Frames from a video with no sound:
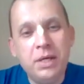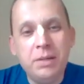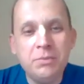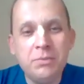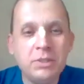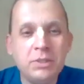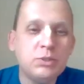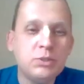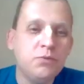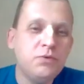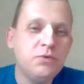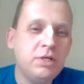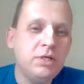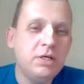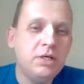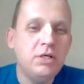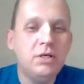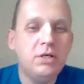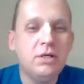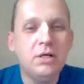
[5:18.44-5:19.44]
members
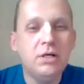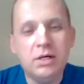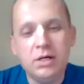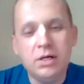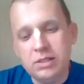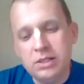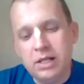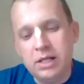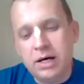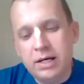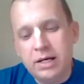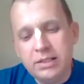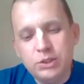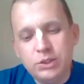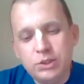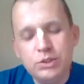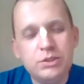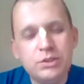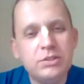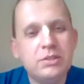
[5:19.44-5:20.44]
of the
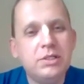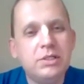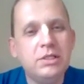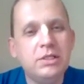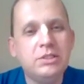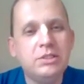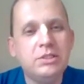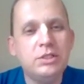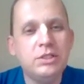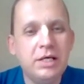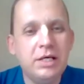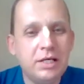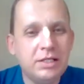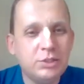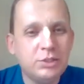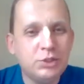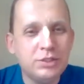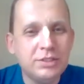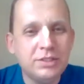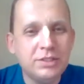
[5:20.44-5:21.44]
large
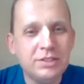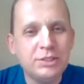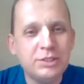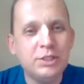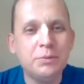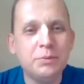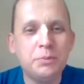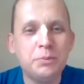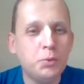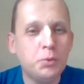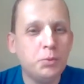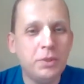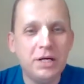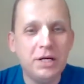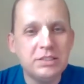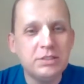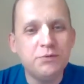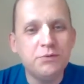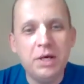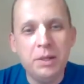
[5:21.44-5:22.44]
international Srila
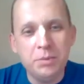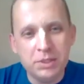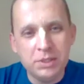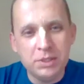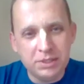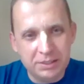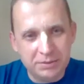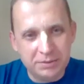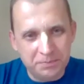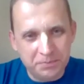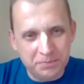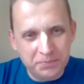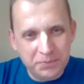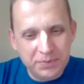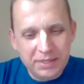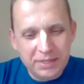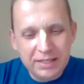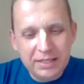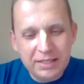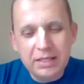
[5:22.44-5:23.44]
Prabhupada's family.
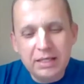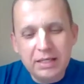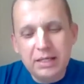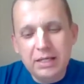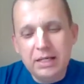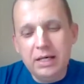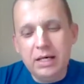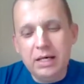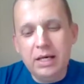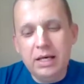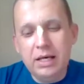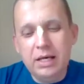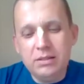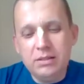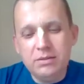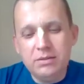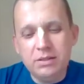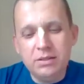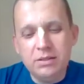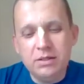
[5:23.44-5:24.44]

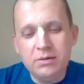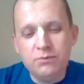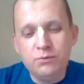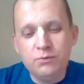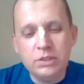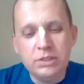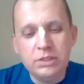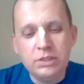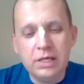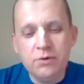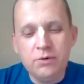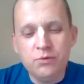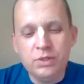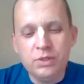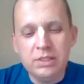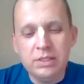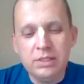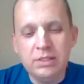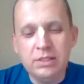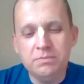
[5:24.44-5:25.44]
And what I
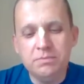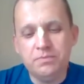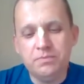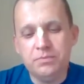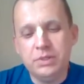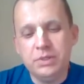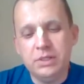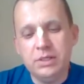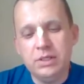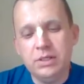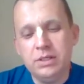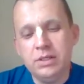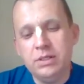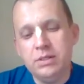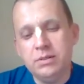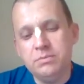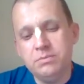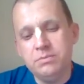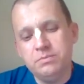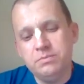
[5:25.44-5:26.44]
really,
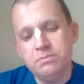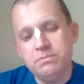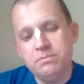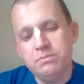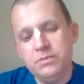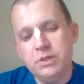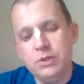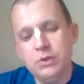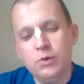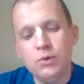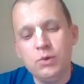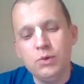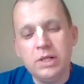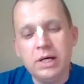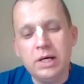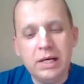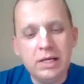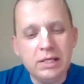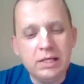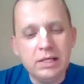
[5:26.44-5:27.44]
you know,
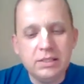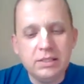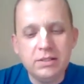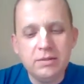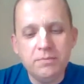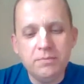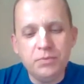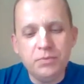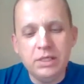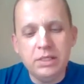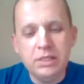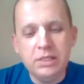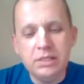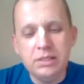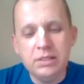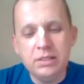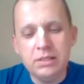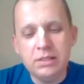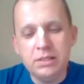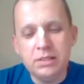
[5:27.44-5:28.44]
like in
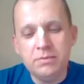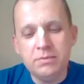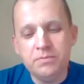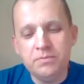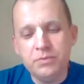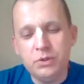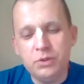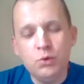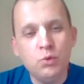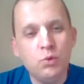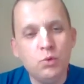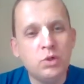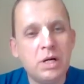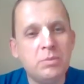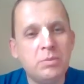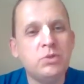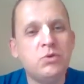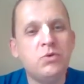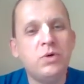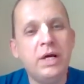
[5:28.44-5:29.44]
New
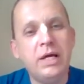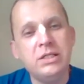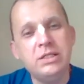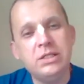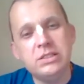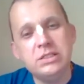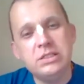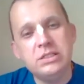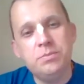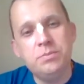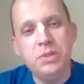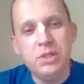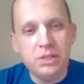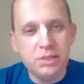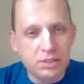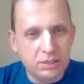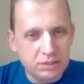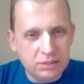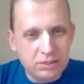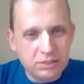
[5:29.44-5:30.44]
Raman Reddy's
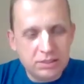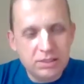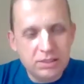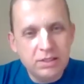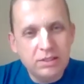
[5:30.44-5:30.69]
spirit